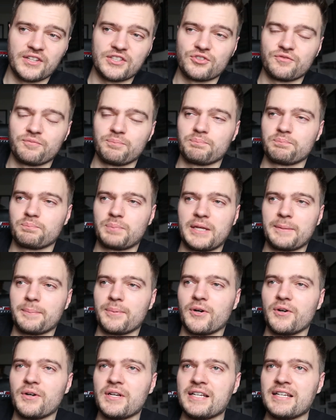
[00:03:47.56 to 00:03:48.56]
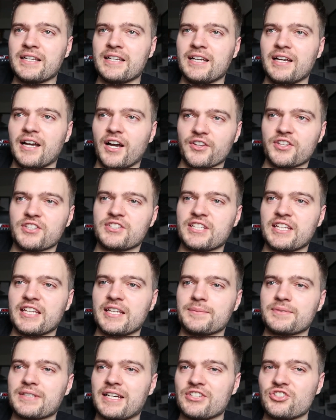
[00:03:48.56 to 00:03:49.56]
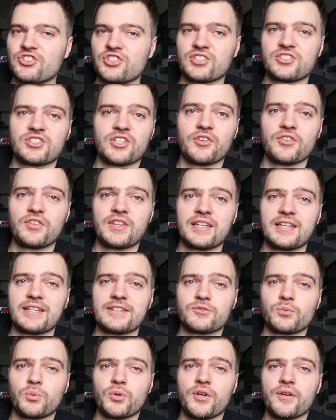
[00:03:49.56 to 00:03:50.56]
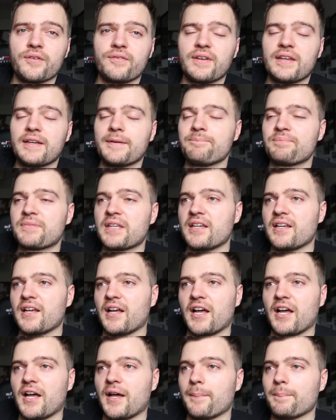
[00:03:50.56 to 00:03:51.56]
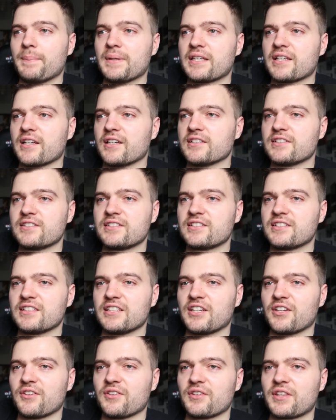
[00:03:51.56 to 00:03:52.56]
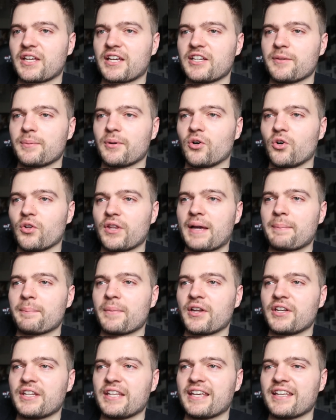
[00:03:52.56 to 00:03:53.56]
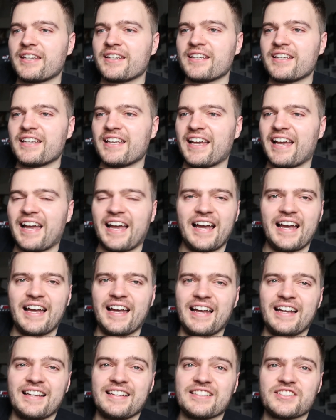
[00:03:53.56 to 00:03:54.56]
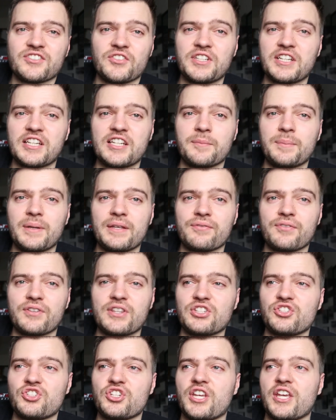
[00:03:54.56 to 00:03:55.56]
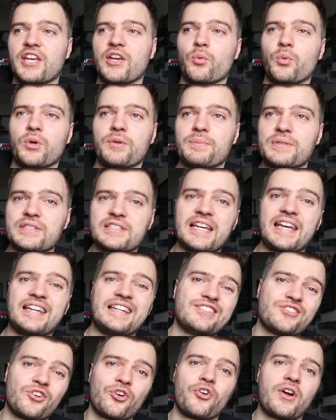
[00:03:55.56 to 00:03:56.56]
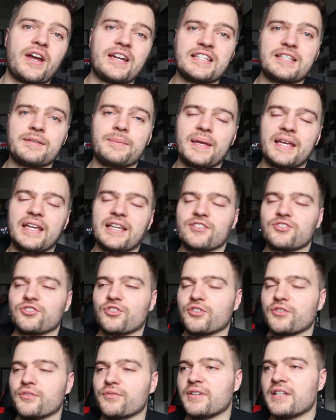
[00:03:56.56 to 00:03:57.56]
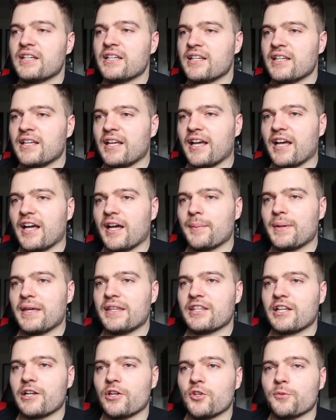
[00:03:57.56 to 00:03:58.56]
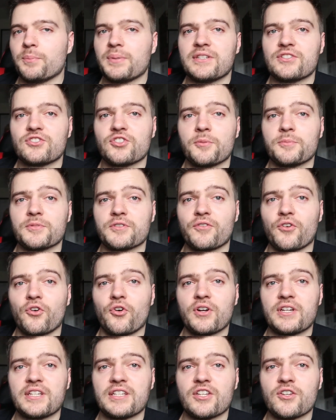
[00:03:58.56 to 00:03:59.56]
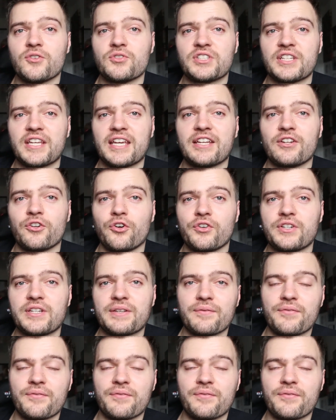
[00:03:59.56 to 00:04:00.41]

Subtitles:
other people, other teams, I just don't think it's worth it because they're going to put all that money in. And it's only going to be for this year, with Mercedes already being sort of in the loop in terms of already using it and already